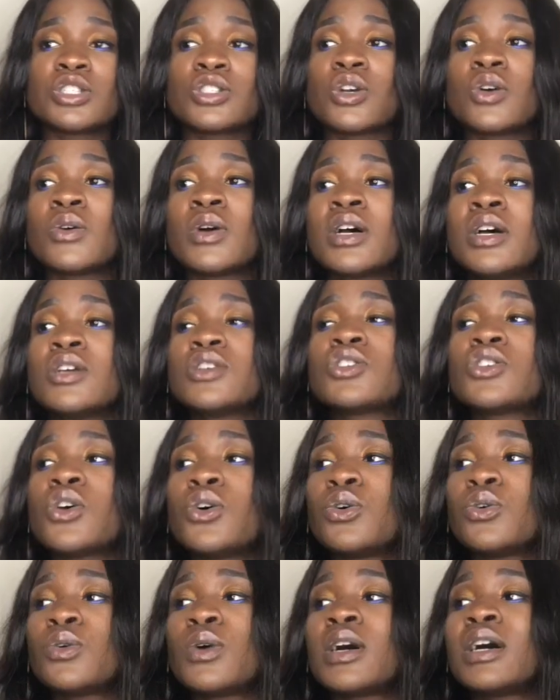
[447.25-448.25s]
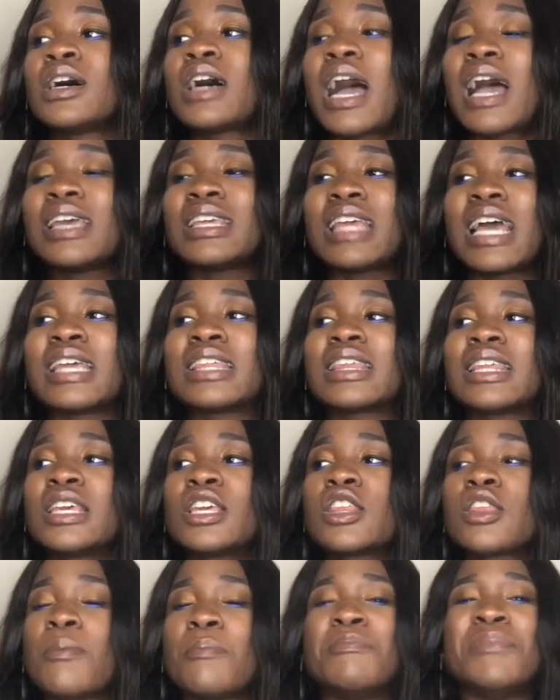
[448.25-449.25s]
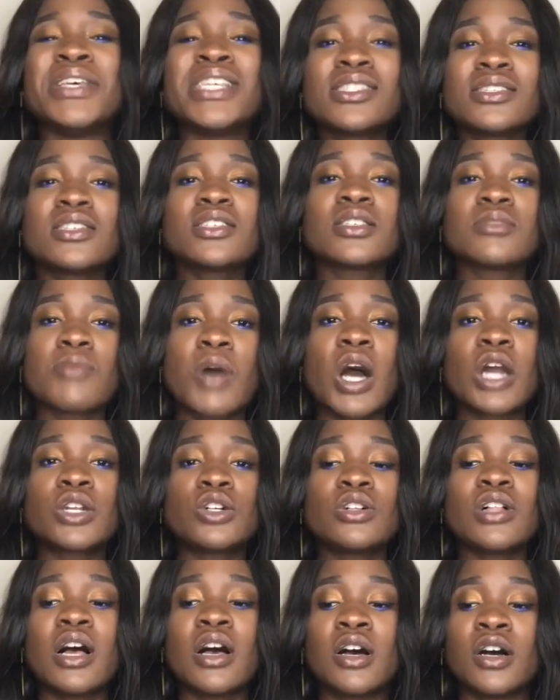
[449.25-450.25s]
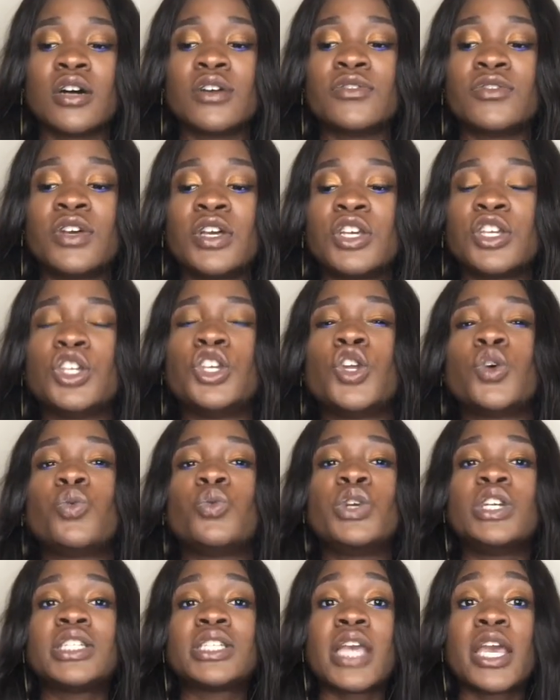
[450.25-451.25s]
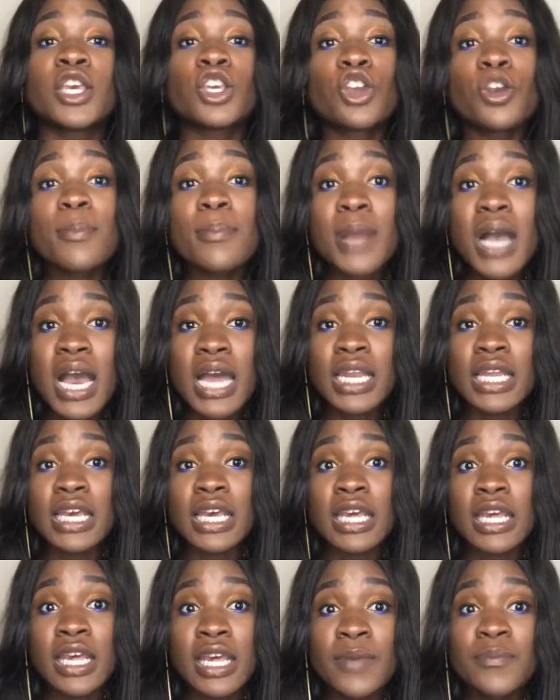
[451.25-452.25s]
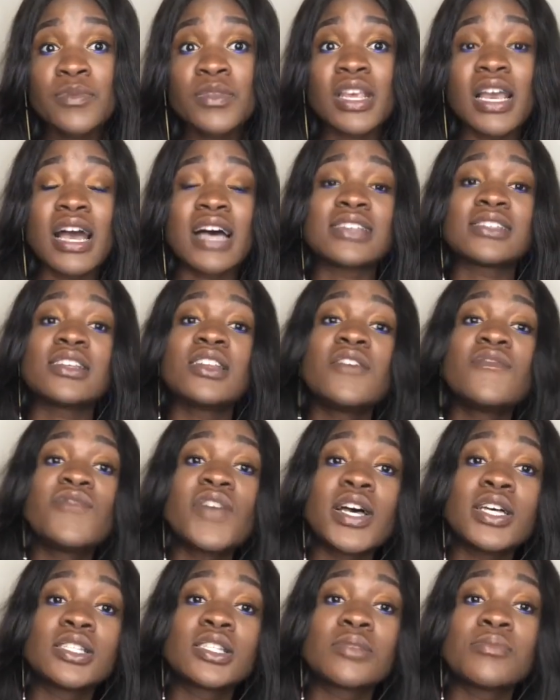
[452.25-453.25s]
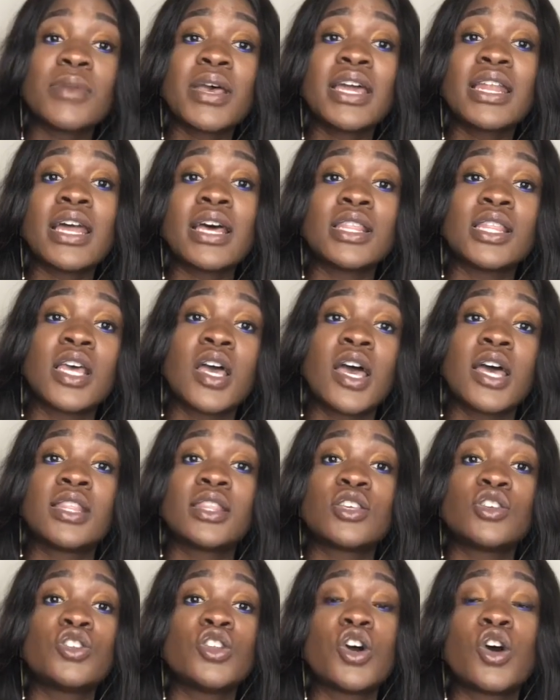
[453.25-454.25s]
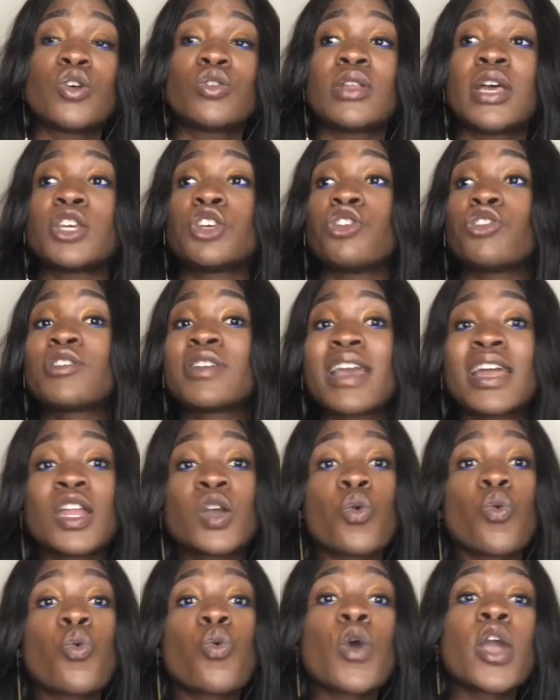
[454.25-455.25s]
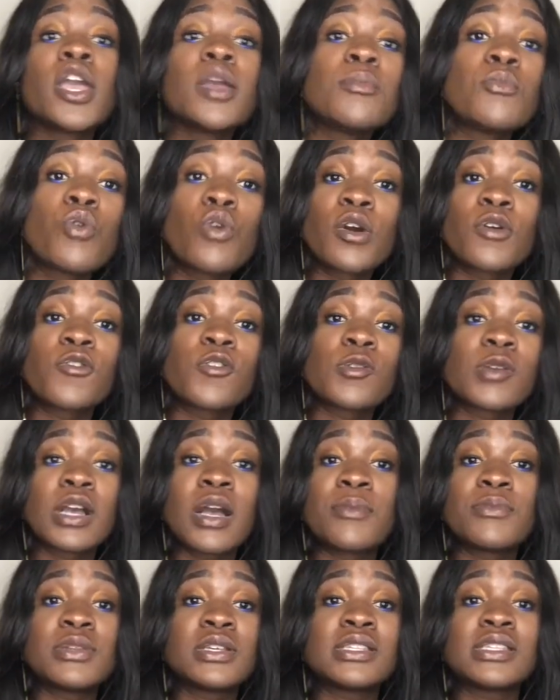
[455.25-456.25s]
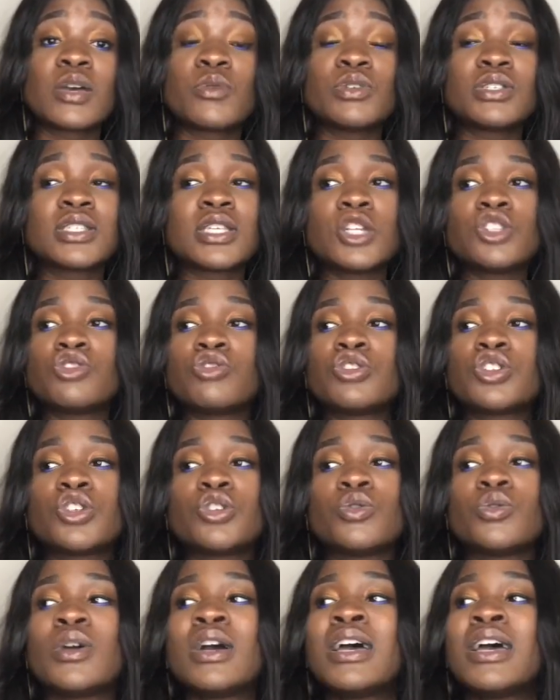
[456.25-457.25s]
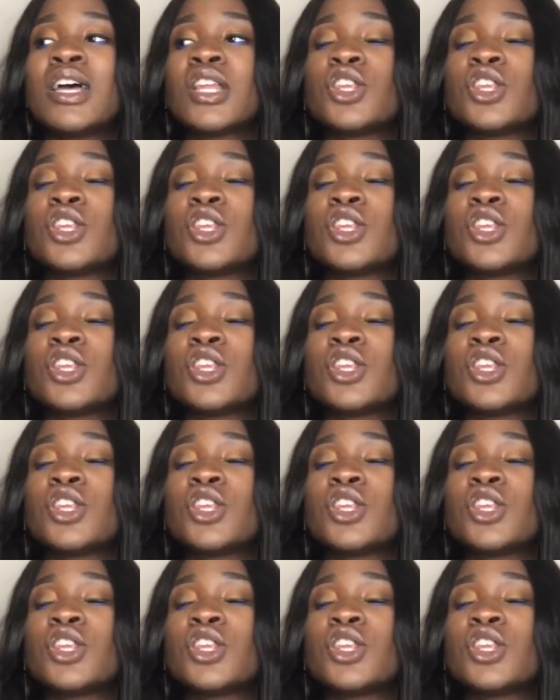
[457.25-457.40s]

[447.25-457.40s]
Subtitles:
So I think the business model of, you know, we take your money as an investment and then, you know, like you're getting way more from the companies that we send you to.